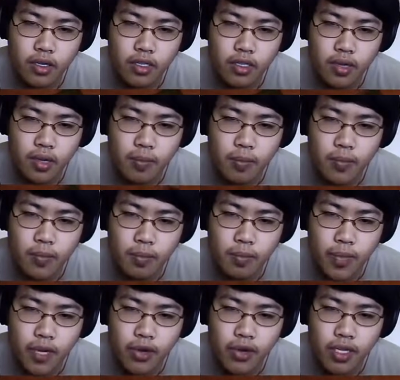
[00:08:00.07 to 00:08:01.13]
let's grab some
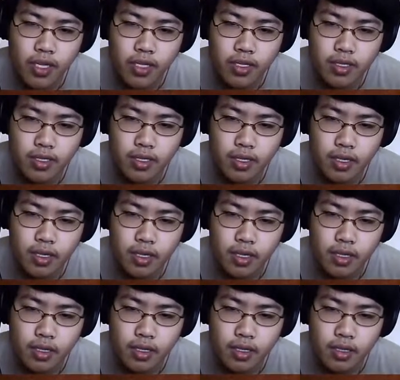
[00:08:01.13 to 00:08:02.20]
berries.
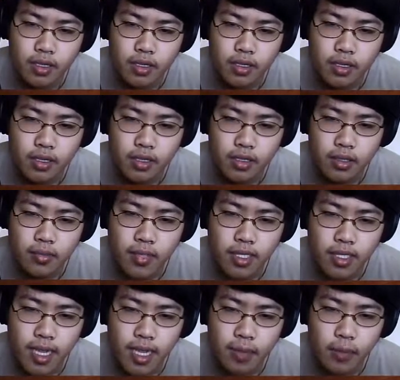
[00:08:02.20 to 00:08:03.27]
Some
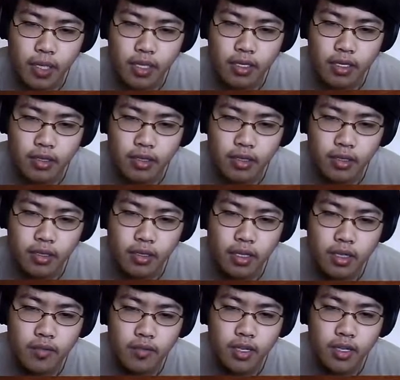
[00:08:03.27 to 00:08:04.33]
sapling.
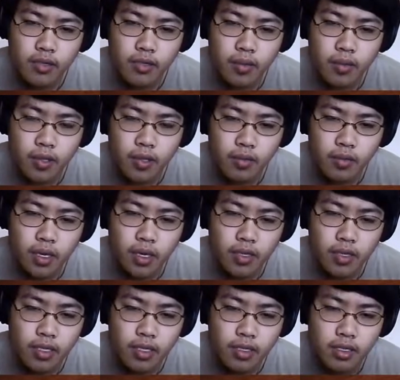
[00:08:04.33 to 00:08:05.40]
I forgot to grab the berry.
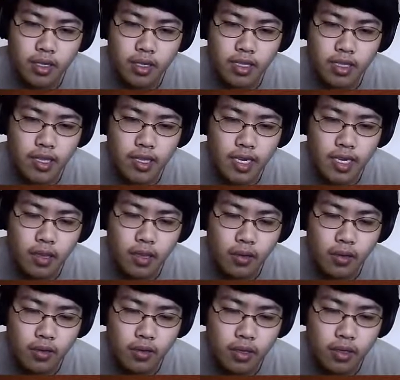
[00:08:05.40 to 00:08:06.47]
I have to let it
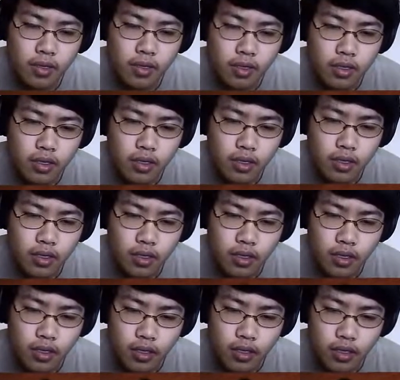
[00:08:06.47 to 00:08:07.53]
load.
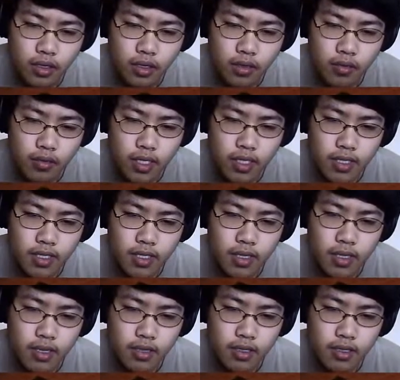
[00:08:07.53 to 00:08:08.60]
What is this?
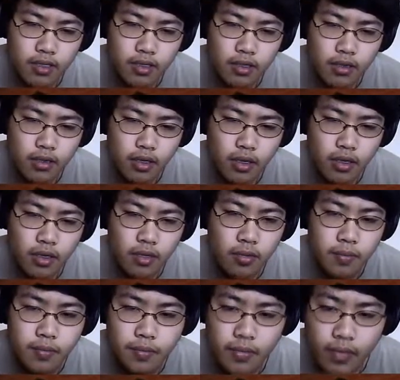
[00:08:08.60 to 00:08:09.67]
Seeds? Alright.
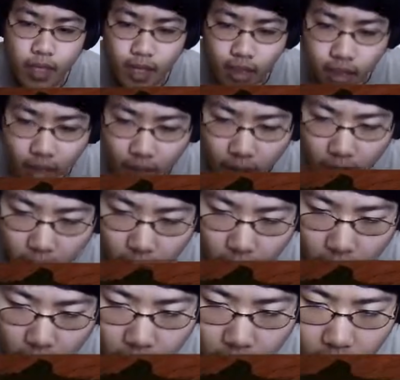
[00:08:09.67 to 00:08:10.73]

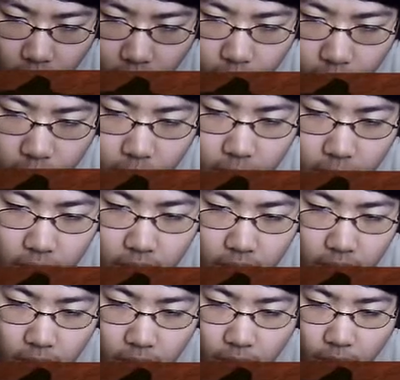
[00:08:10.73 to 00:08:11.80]
Uh, let me
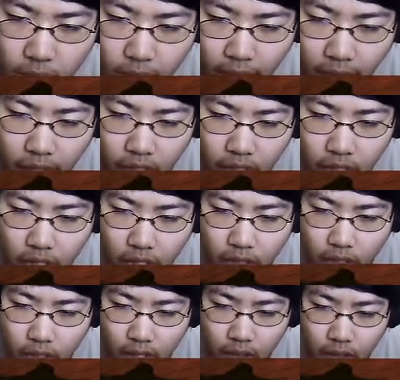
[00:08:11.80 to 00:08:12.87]
see. Radish,
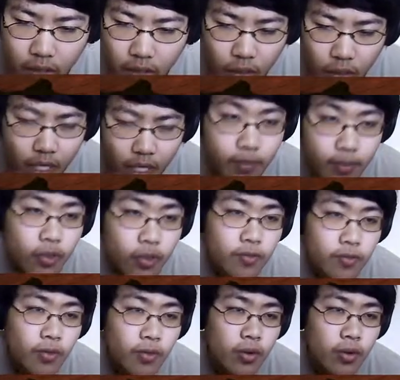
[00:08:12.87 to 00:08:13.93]
hunger nine point
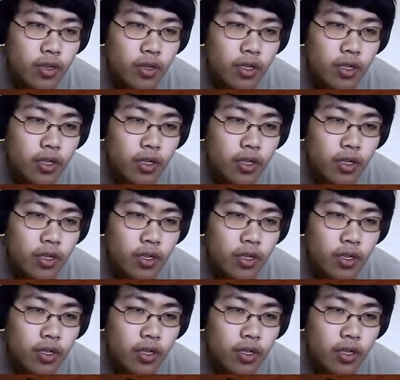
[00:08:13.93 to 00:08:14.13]
four.